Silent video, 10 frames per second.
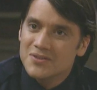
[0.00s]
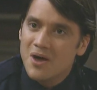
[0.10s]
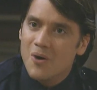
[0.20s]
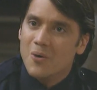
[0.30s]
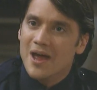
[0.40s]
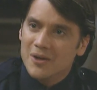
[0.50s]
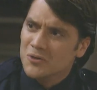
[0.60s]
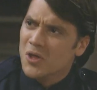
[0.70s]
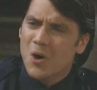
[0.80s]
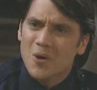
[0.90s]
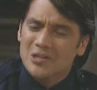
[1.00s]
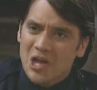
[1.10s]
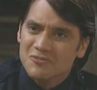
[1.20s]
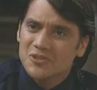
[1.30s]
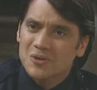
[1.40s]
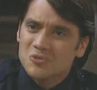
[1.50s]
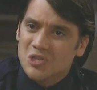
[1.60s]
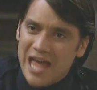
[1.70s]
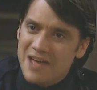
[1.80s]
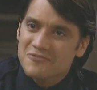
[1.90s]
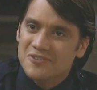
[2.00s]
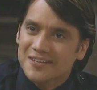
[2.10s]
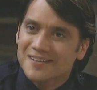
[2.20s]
No, hell no. I loved it. I was laughing.